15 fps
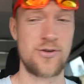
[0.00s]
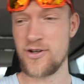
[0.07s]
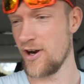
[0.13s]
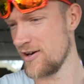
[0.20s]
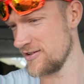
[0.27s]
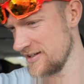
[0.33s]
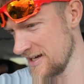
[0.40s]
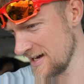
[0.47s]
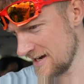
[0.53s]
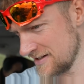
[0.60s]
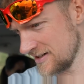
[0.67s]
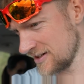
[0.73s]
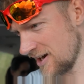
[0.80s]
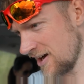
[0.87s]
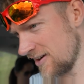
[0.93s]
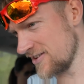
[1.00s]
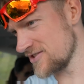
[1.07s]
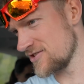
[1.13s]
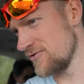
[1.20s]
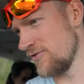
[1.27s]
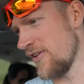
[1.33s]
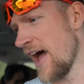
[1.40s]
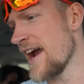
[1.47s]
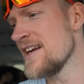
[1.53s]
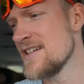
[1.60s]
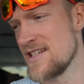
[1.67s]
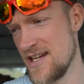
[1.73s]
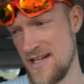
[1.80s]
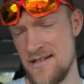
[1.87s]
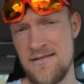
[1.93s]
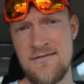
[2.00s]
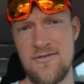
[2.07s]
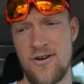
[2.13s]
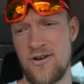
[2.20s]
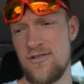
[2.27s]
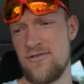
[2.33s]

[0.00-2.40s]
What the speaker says: currently in the car it's 19 or